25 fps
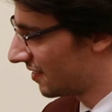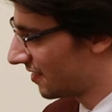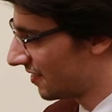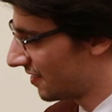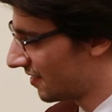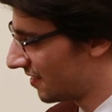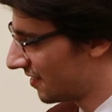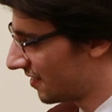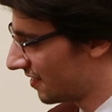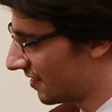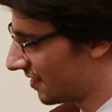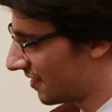
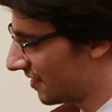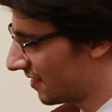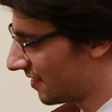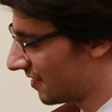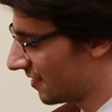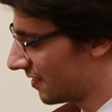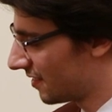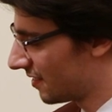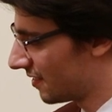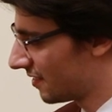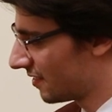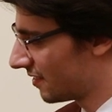
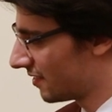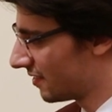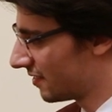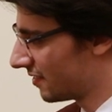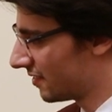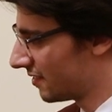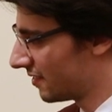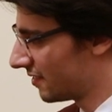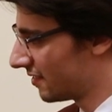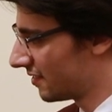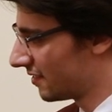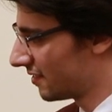
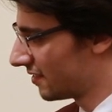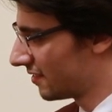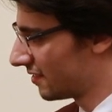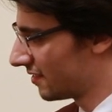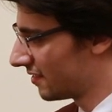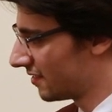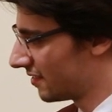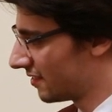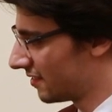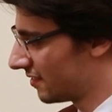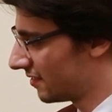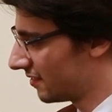
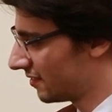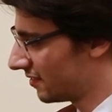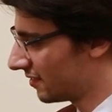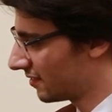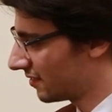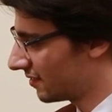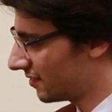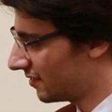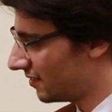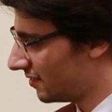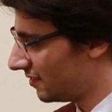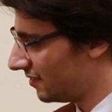
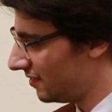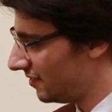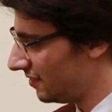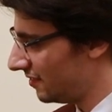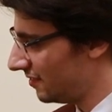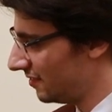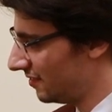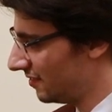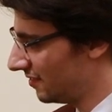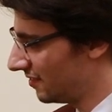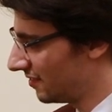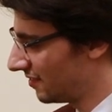
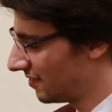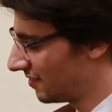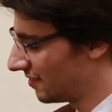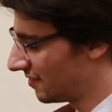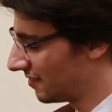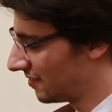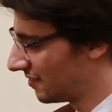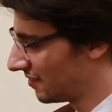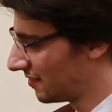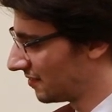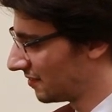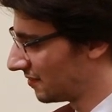
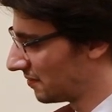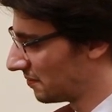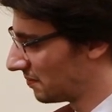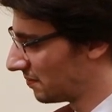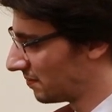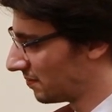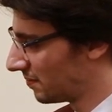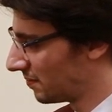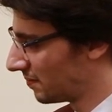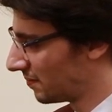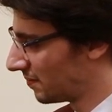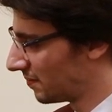
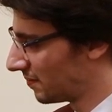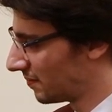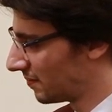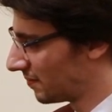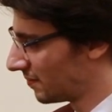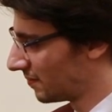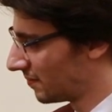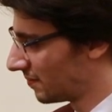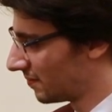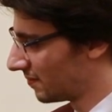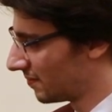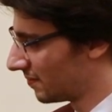
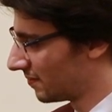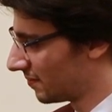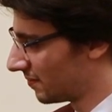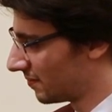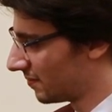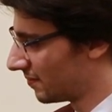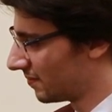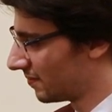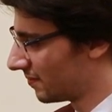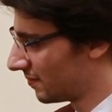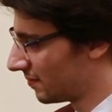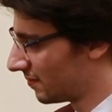
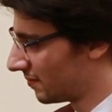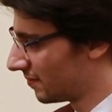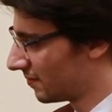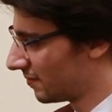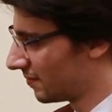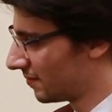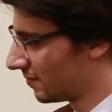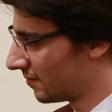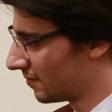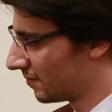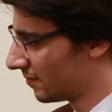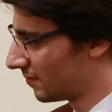
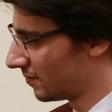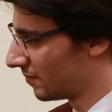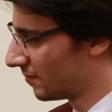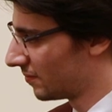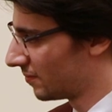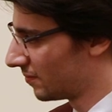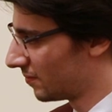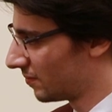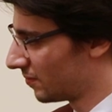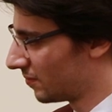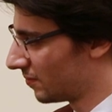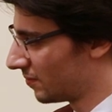
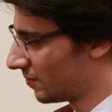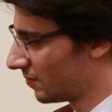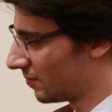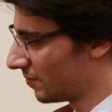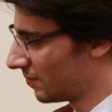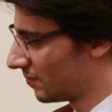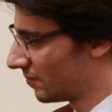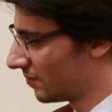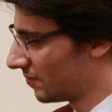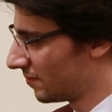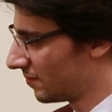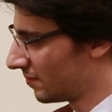
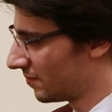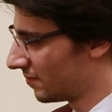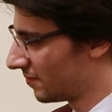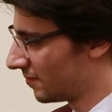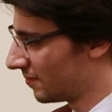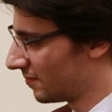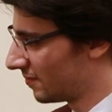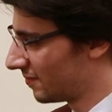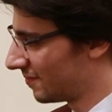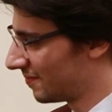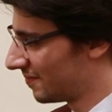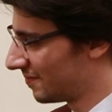
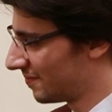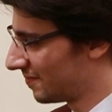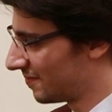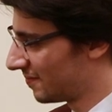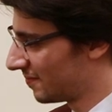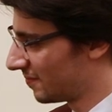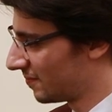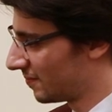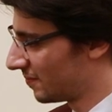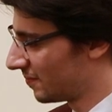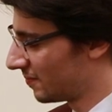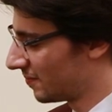
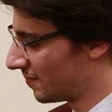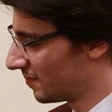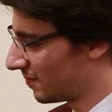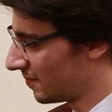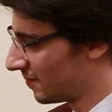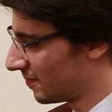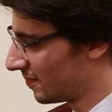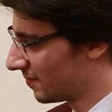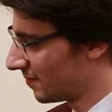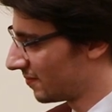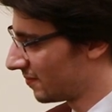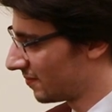
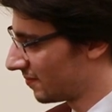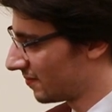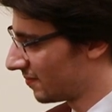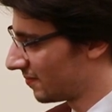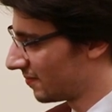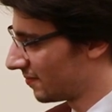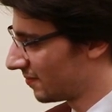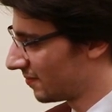[no speech]